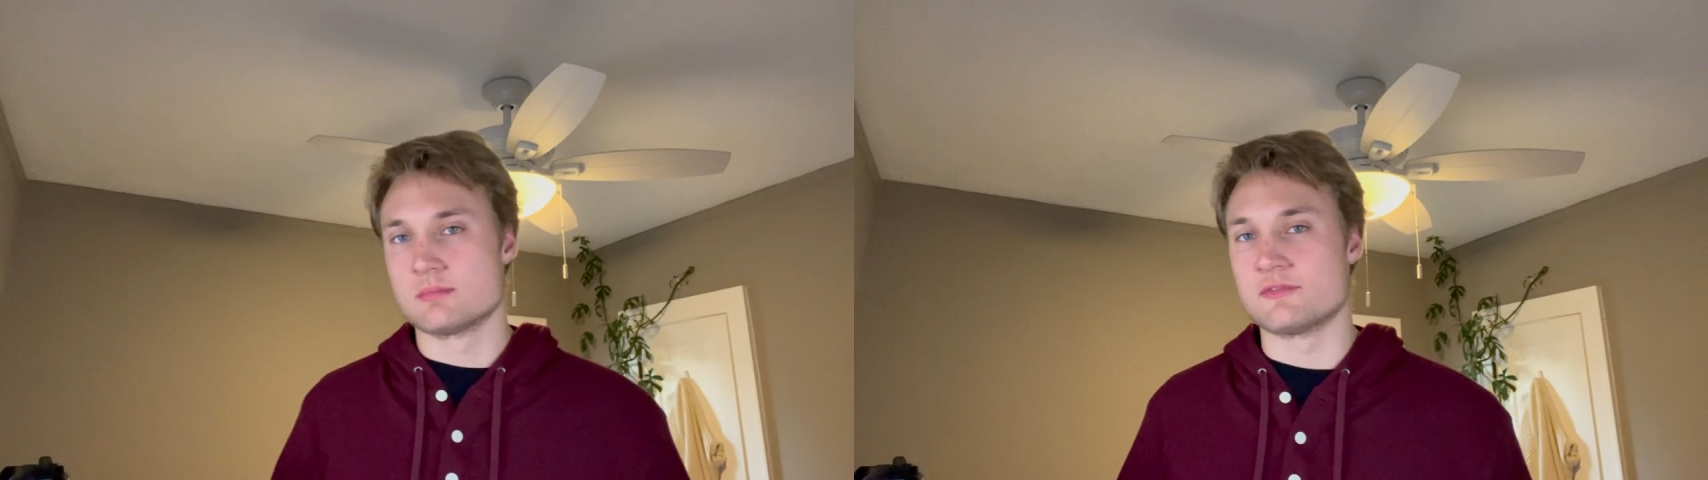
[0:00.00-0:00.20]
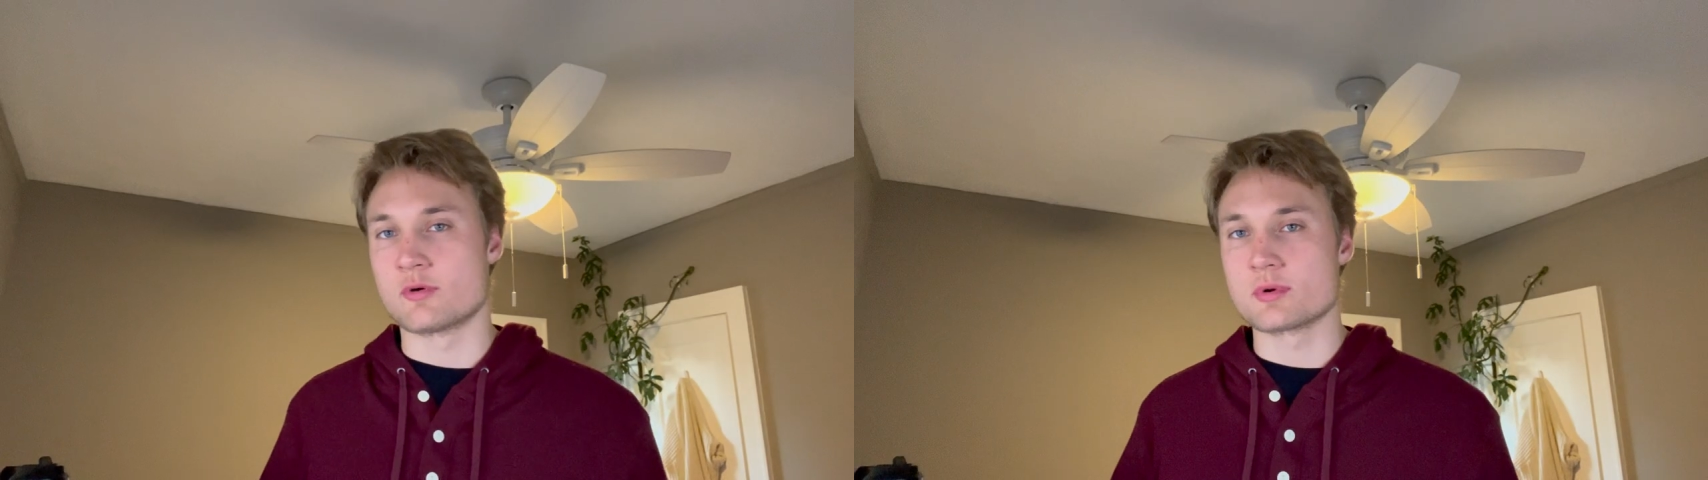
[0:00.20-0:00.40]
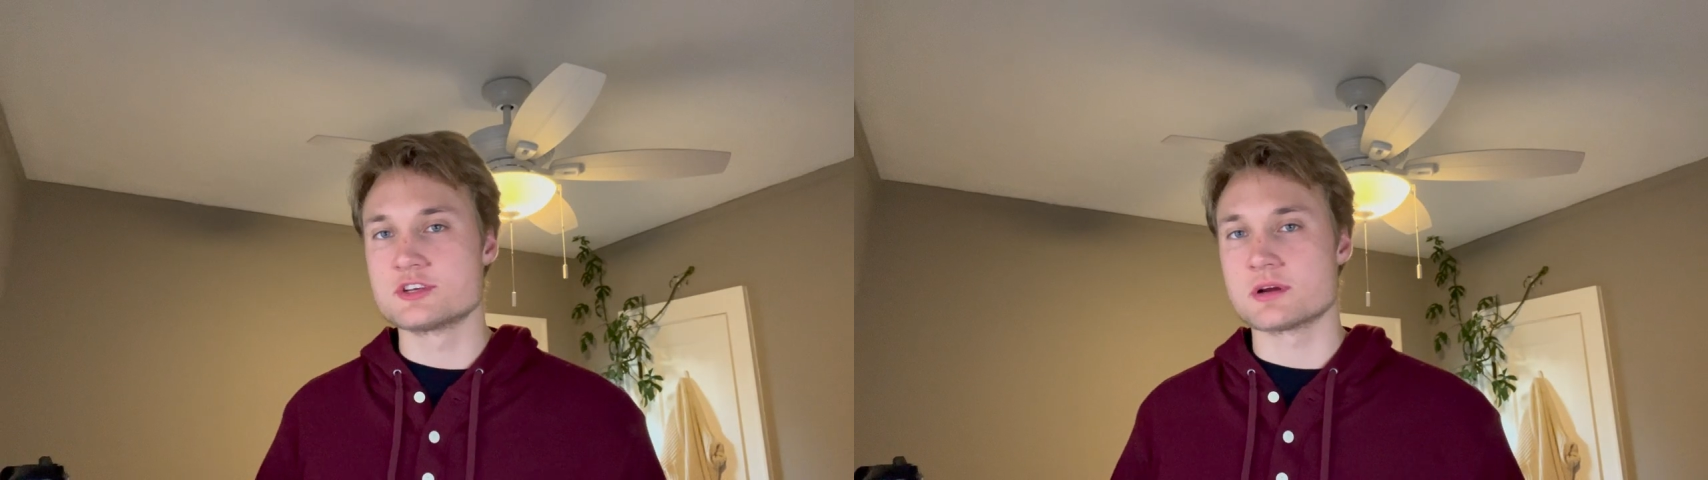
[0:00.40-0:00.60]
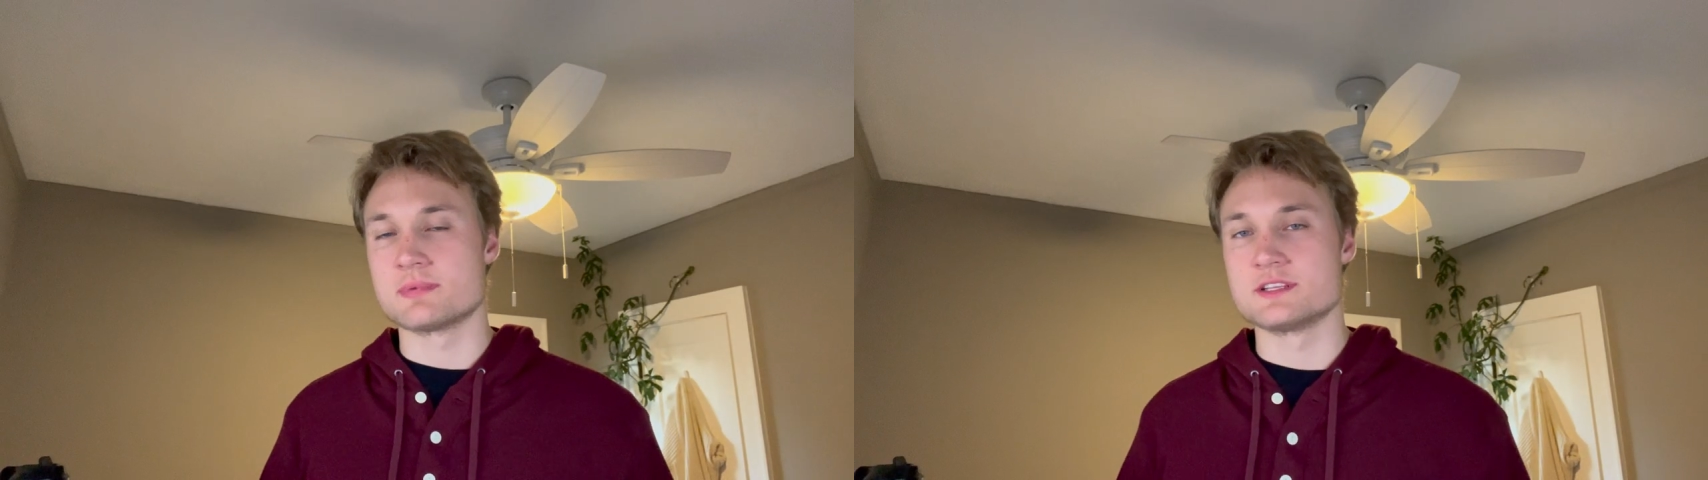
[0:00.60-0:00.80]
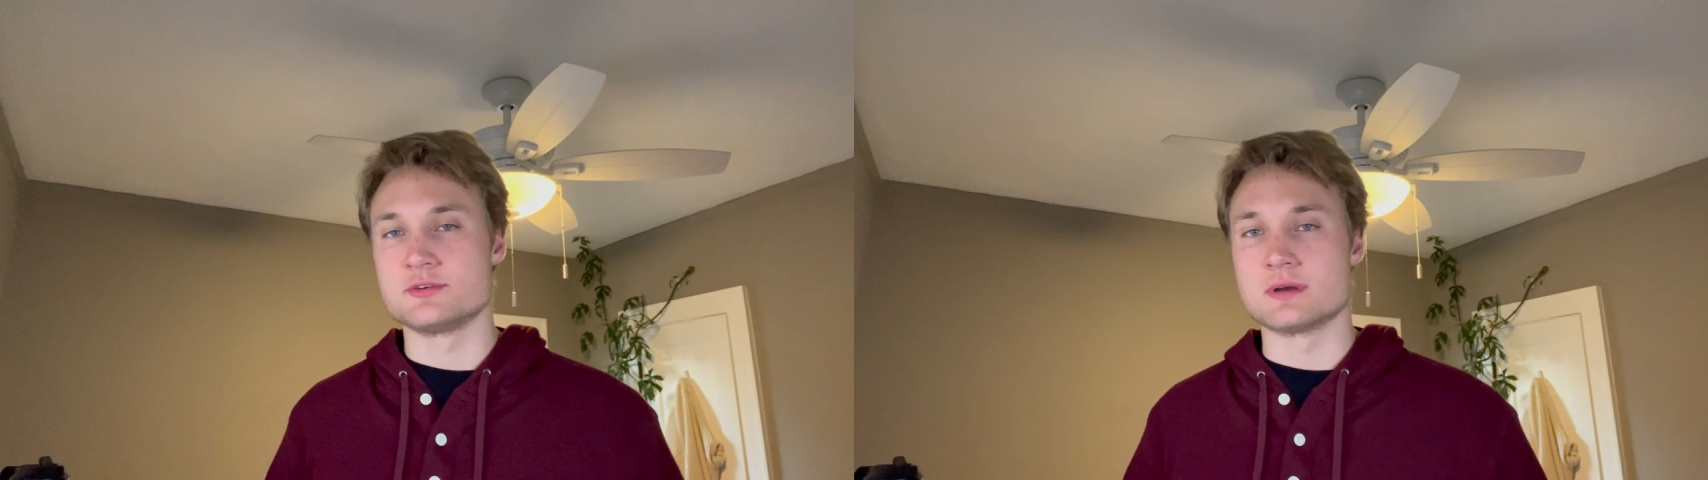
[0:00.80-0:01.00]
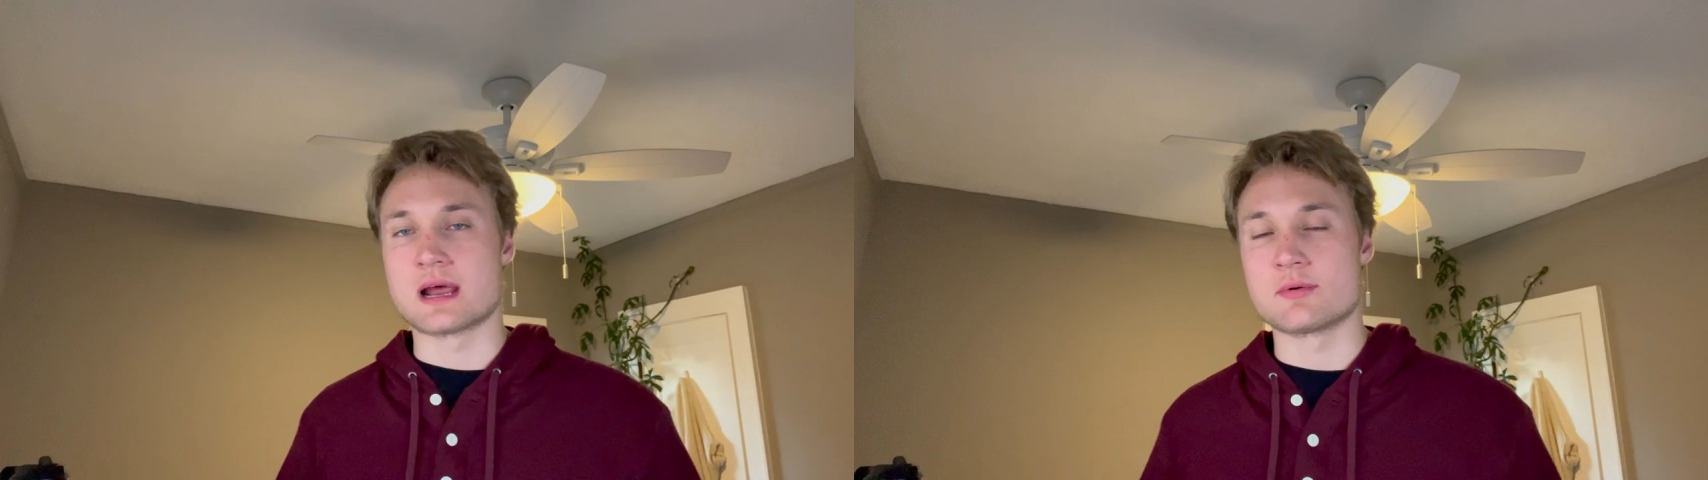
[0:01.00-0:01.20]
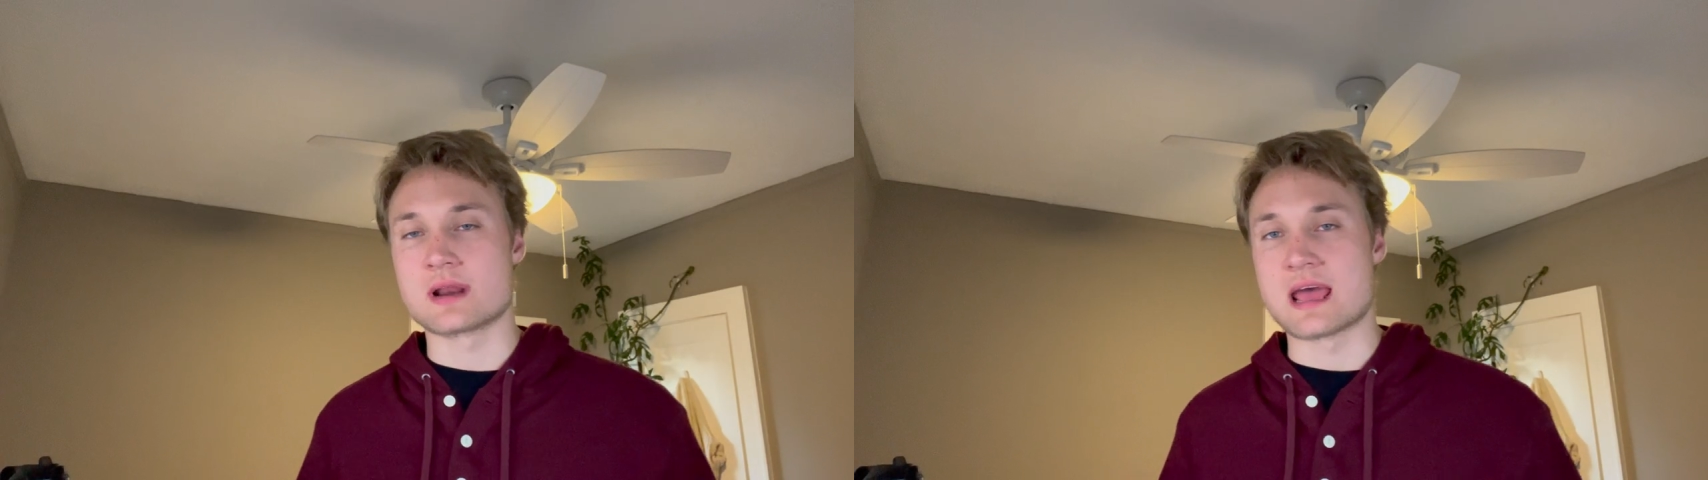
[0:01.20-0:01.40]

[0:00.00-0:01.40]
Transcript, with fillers: Before we jump into it, I want